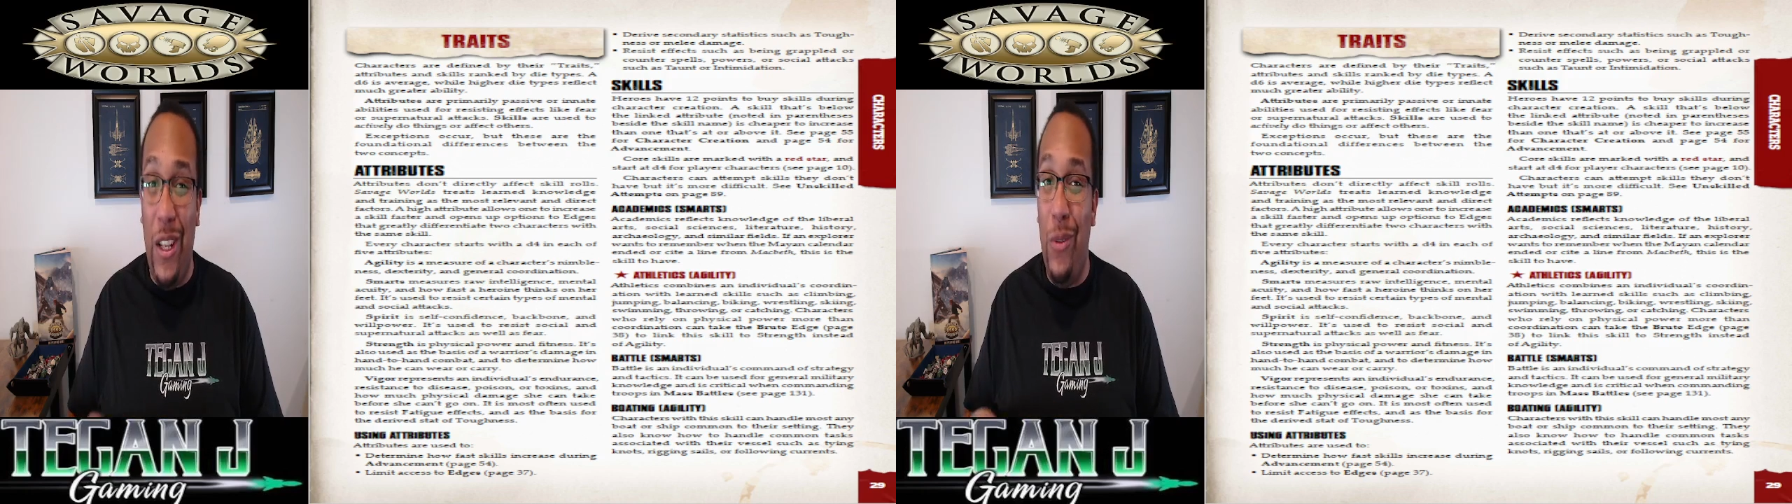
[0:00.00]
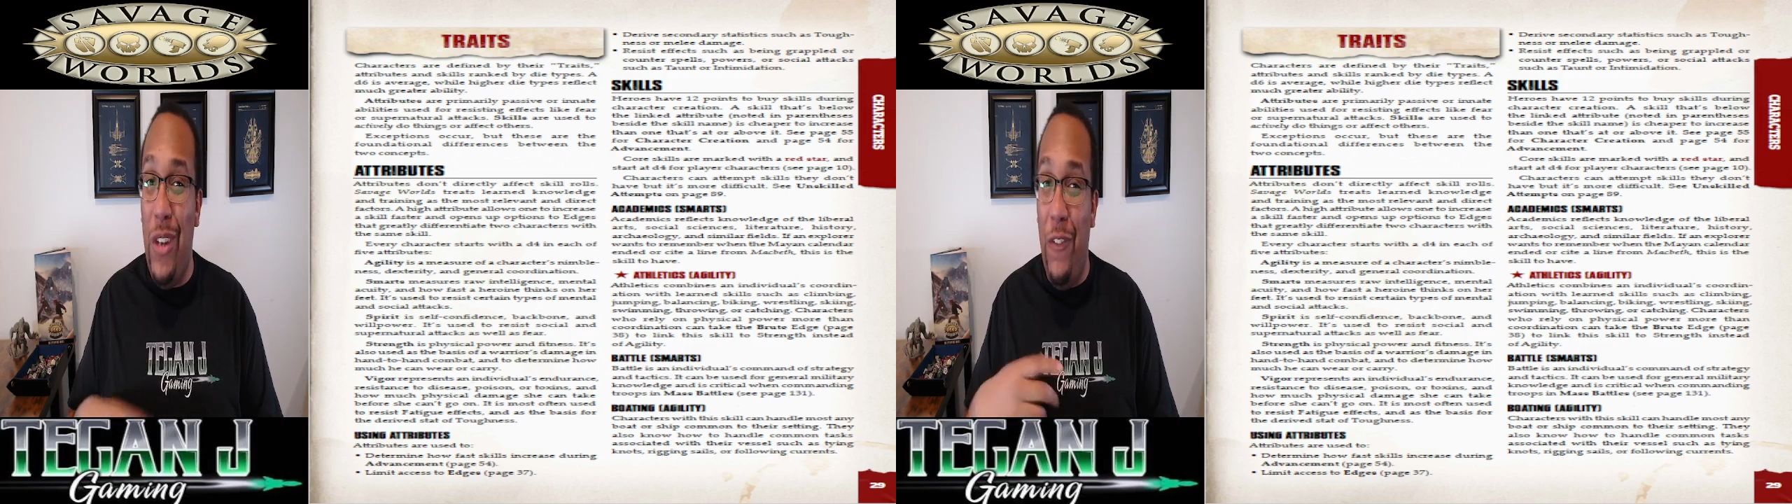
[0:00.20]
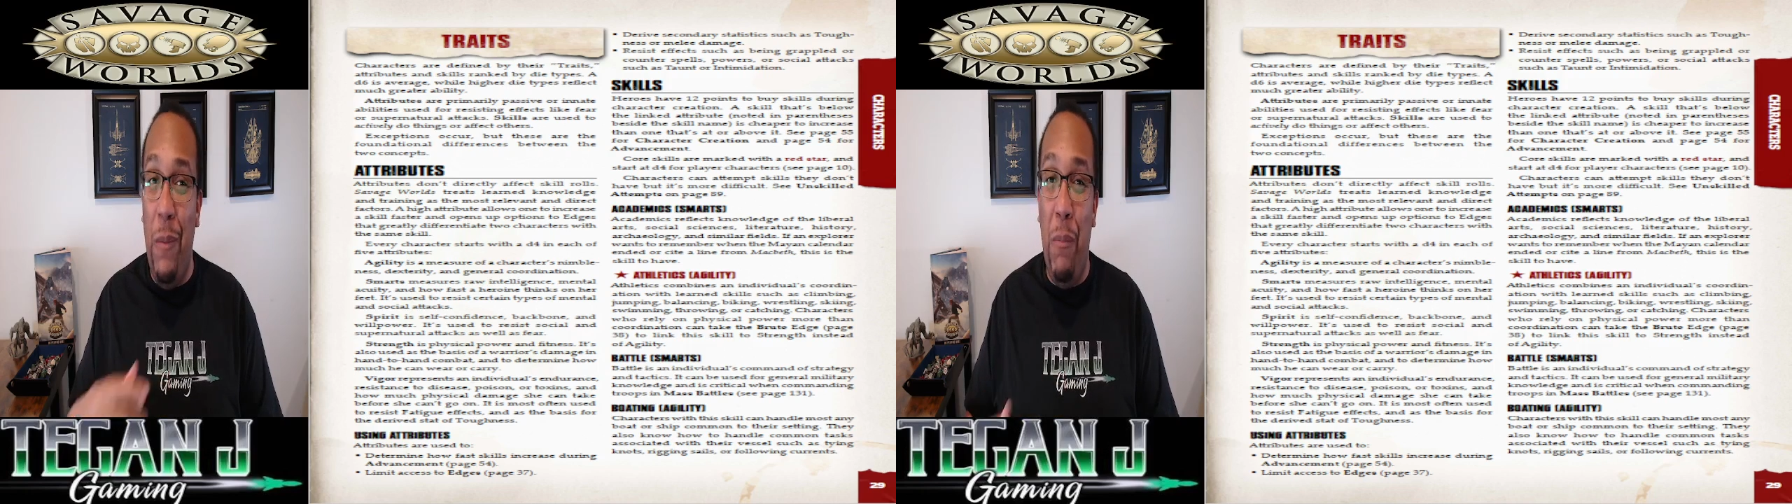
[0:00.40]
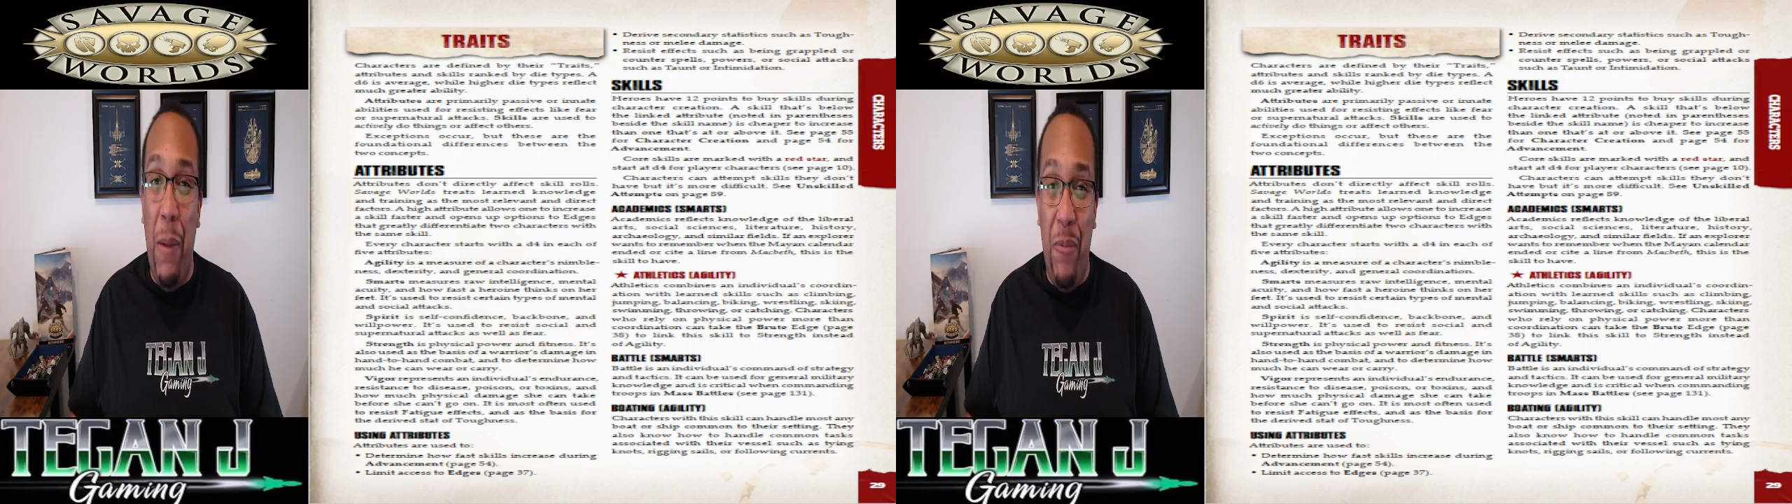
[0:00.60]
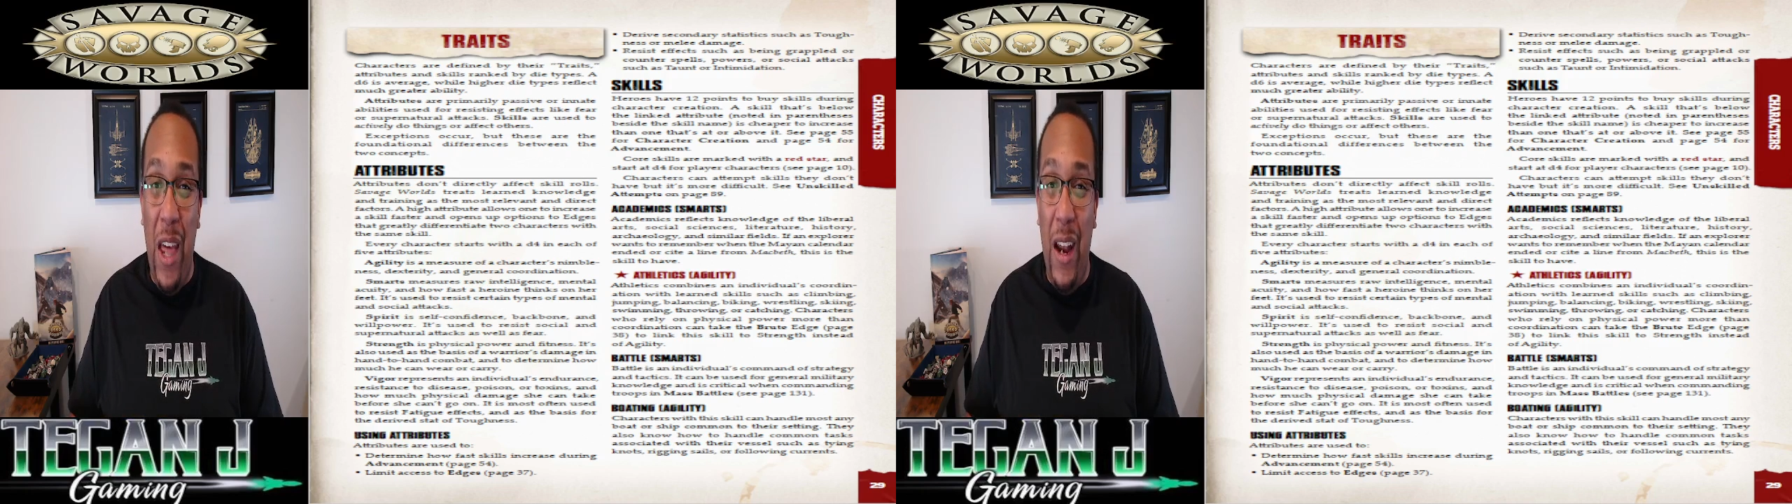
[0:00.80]
I would definitely
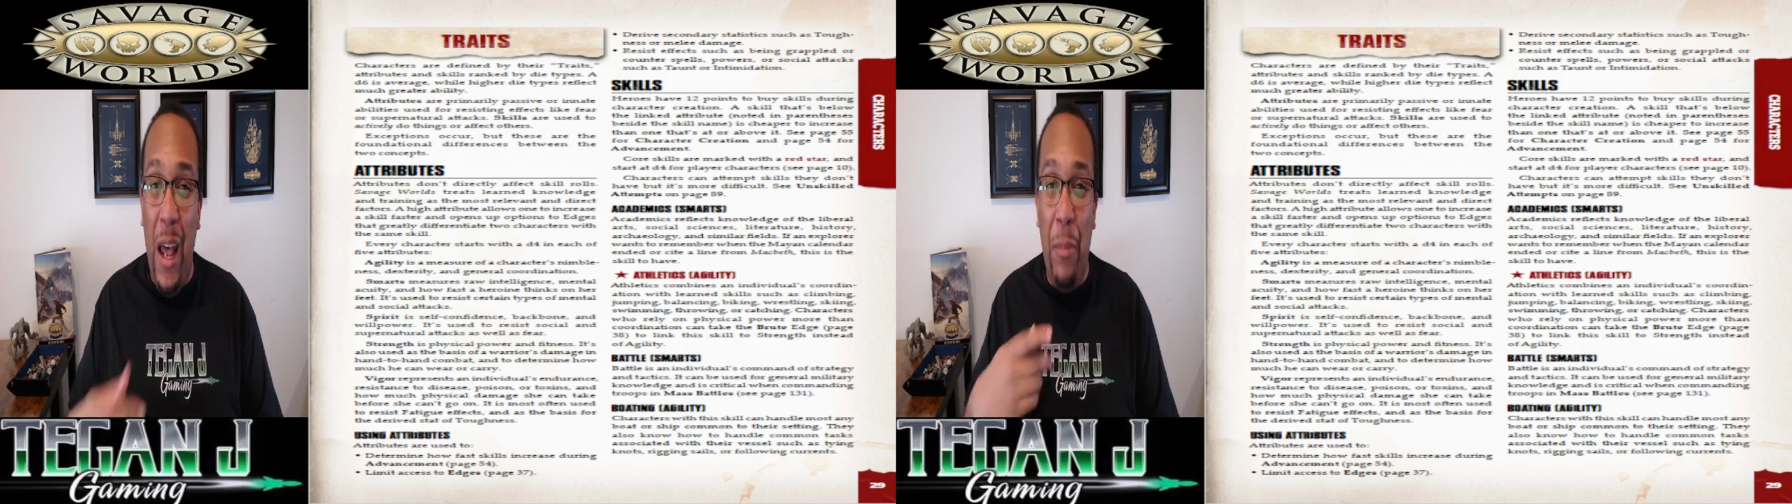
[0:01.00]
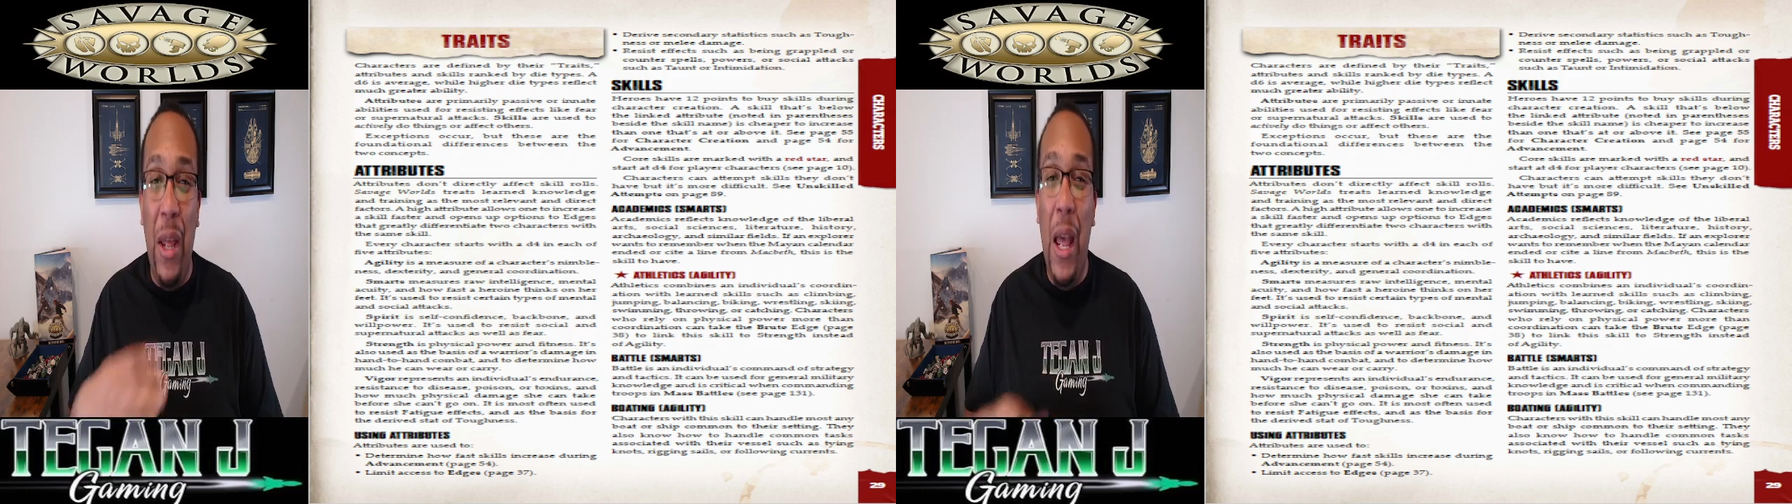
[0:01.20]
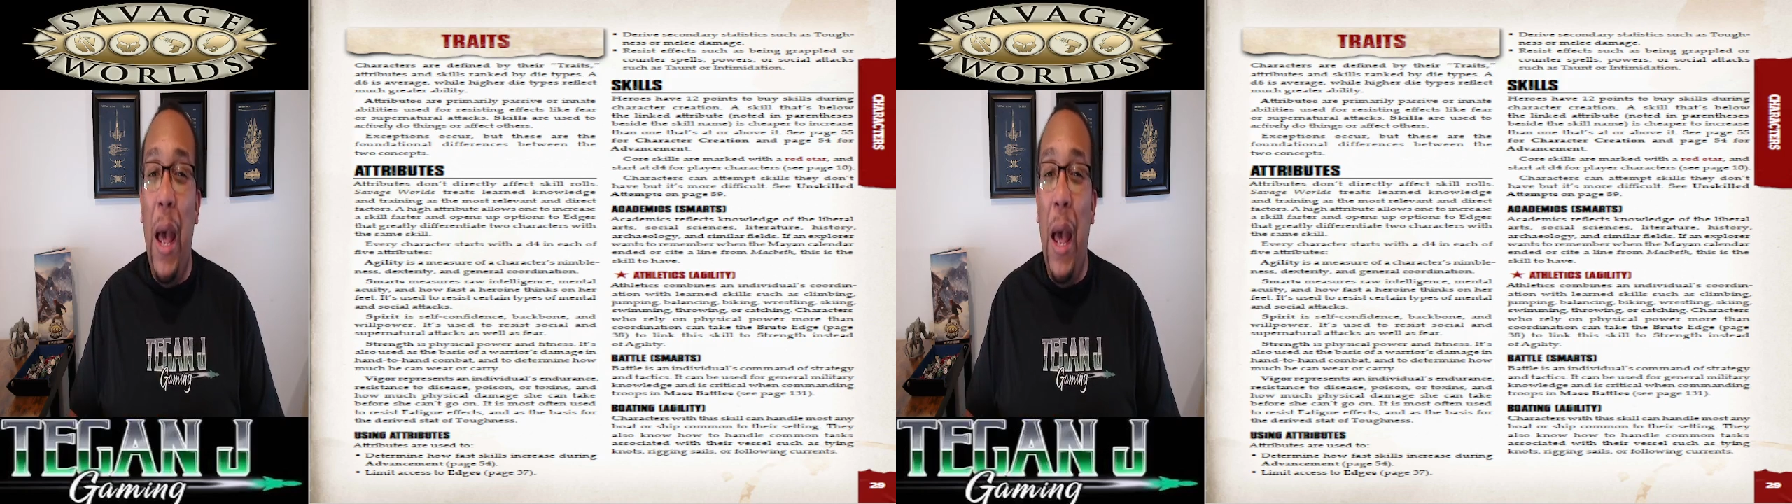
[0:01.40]
bump that up.